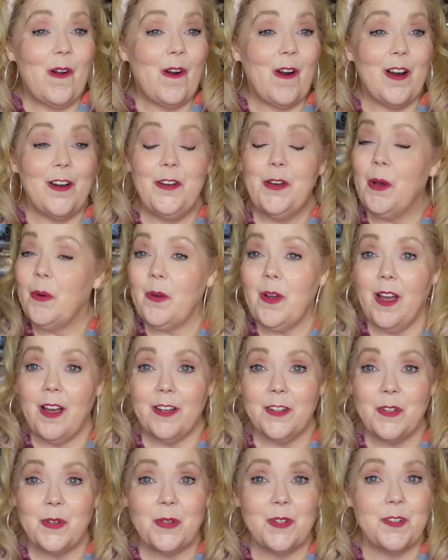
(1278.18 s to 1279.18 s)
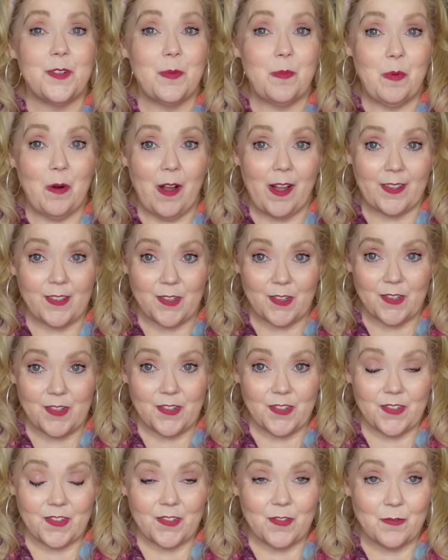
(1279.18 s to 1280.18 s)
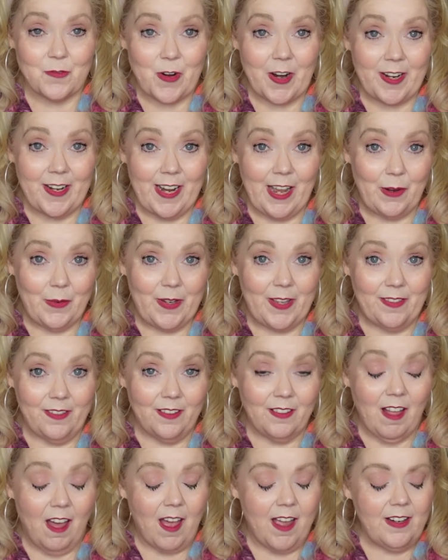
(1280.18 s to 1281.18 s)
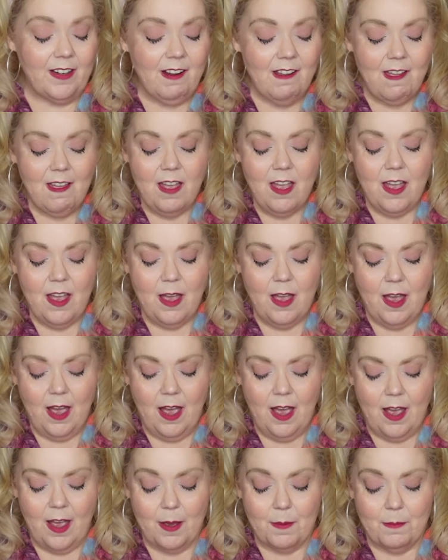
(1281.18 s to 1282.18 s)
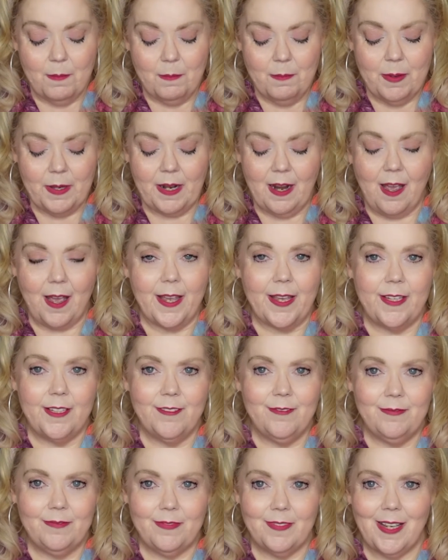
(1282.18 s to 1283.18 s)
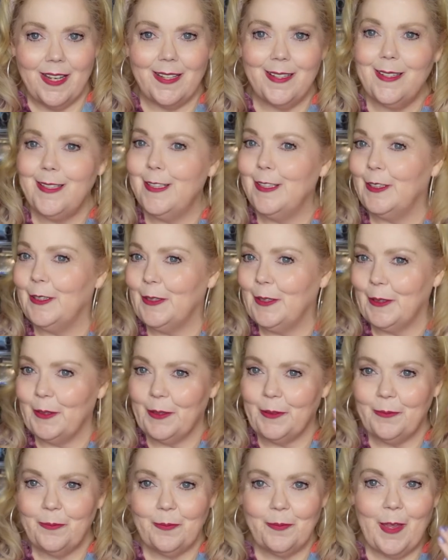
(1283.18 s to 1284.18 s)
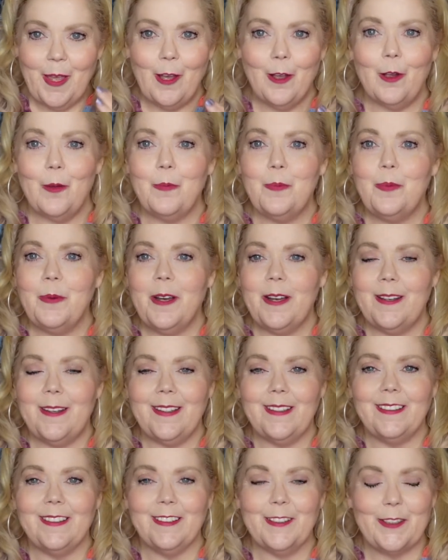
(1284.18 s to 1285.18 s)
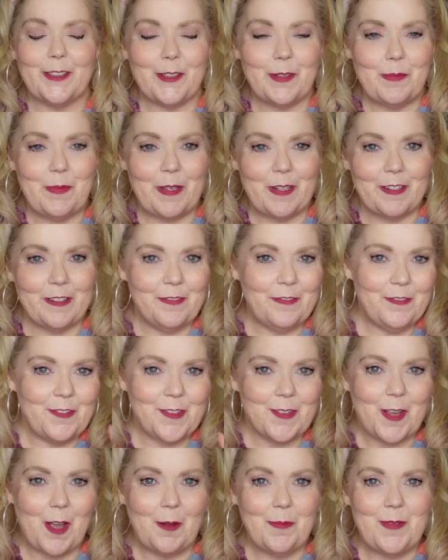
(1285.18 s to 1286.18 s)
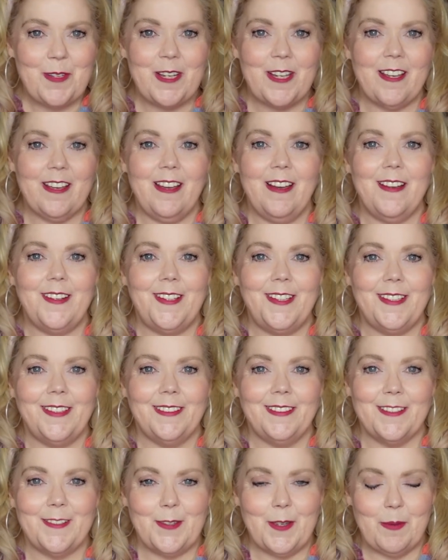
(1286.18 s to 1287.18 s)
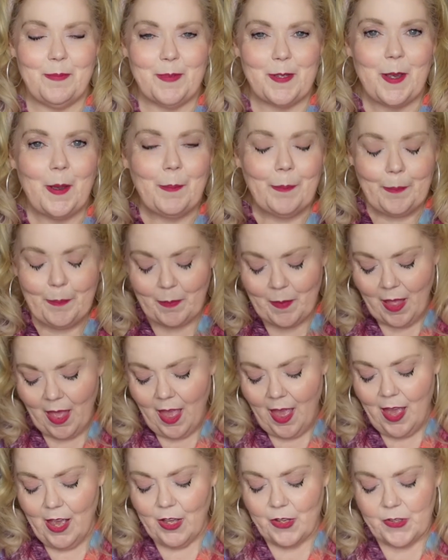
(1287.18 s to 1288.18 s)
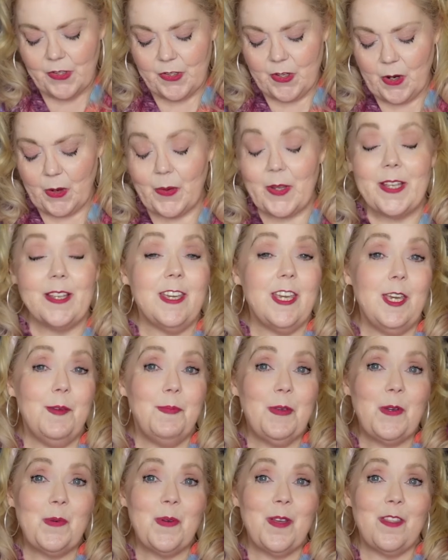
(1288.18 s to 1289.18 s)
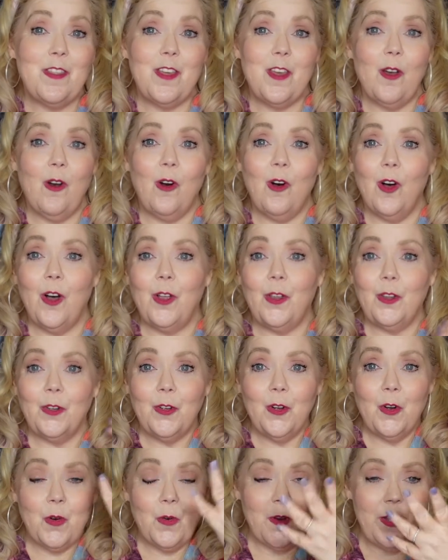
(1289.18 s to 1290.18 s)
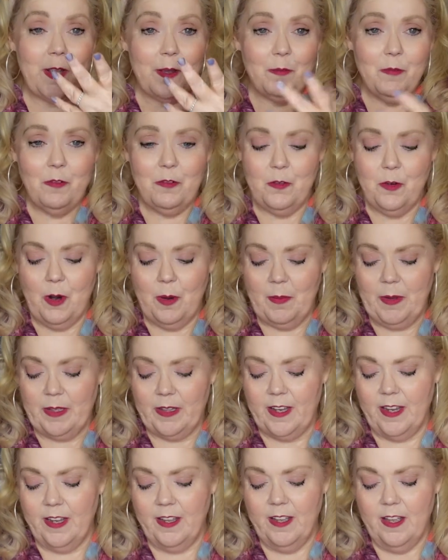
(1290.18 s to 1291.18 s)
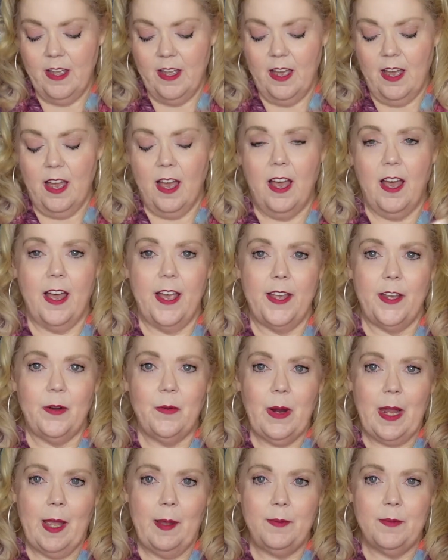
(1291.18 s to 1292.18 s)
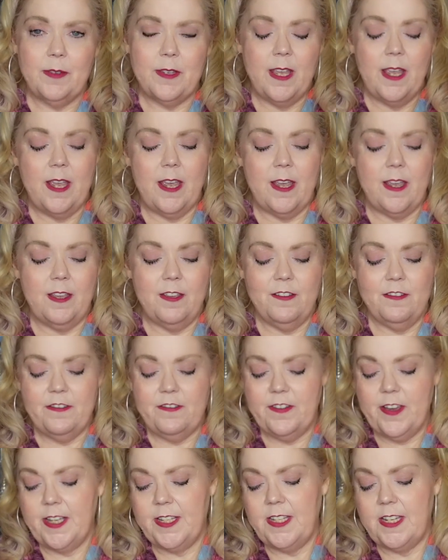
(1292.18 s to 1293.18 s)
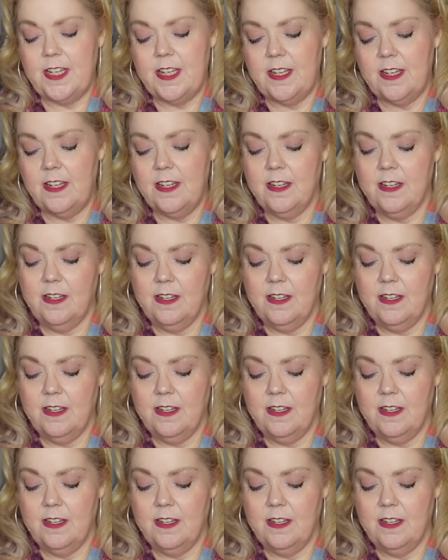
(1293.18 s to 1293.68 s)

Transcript: are no contours and bronzers right now in the line, um, but I, I need a little help. I need a little bit of sculpting. I need a little something, something. So in keeping with the all cream formula, I grabbed a Fenty